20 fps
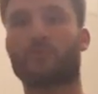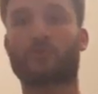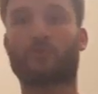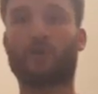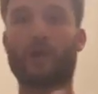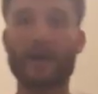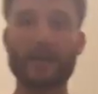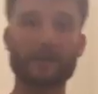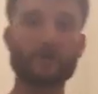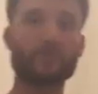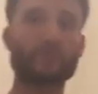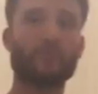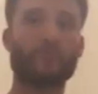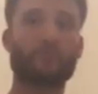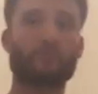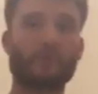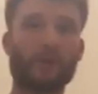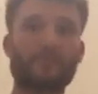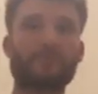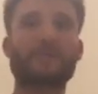try to
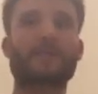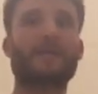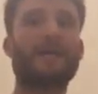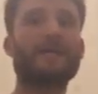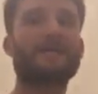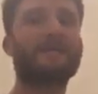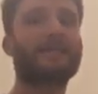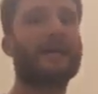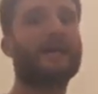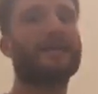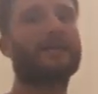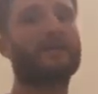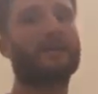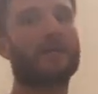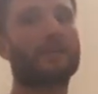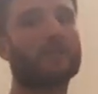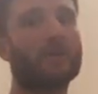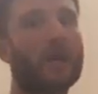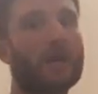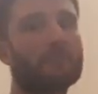replicate that
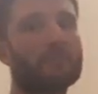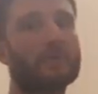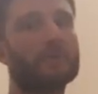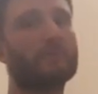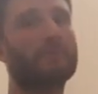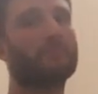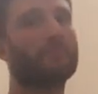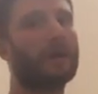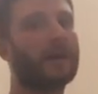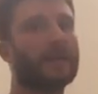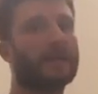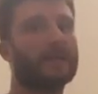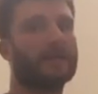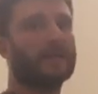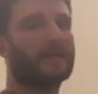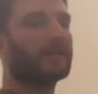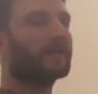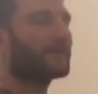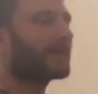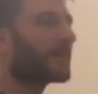alignment,
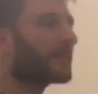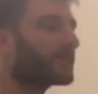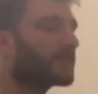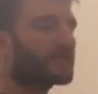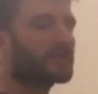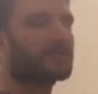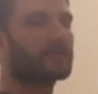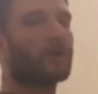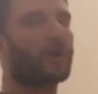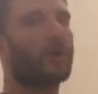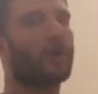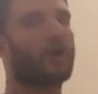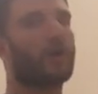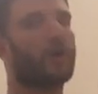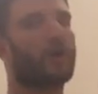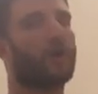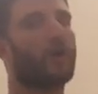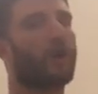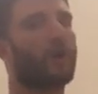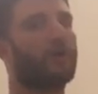but they just
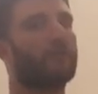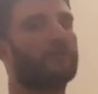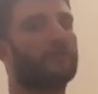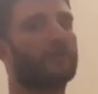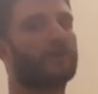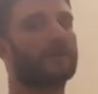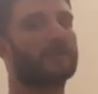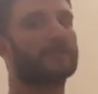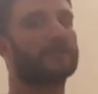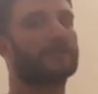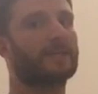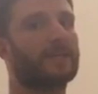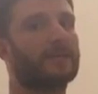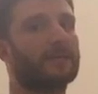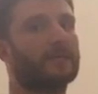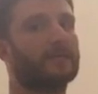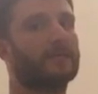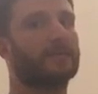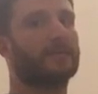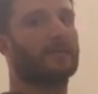
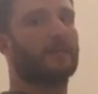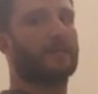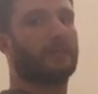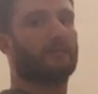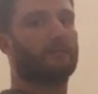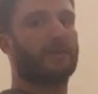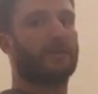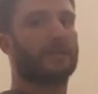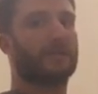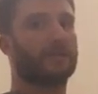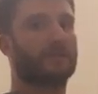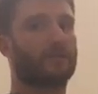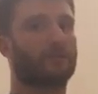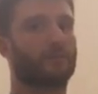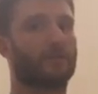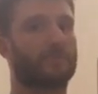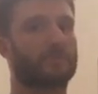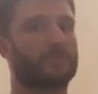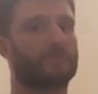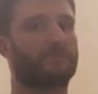overextend, meaning the
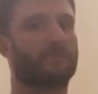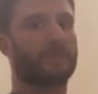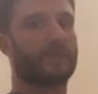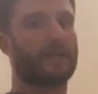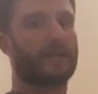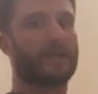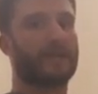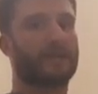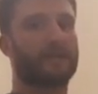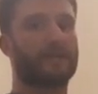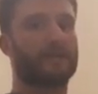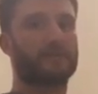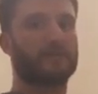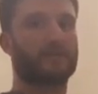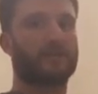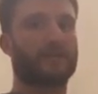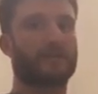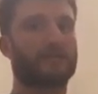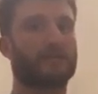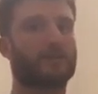ribs flare, so
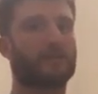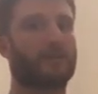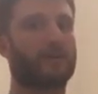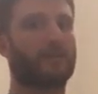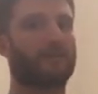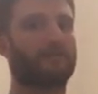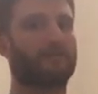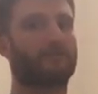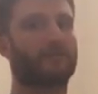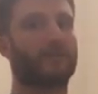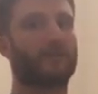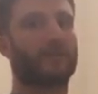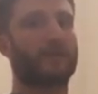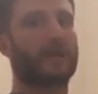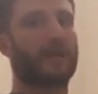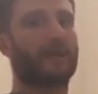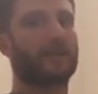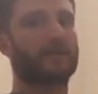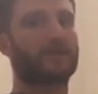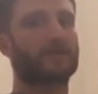they're just kind of floating
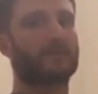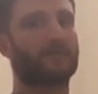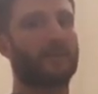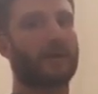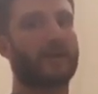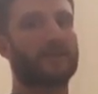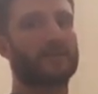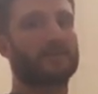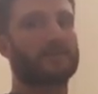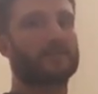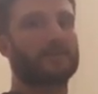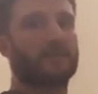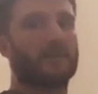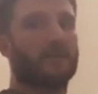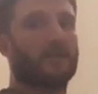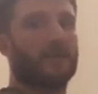out in space.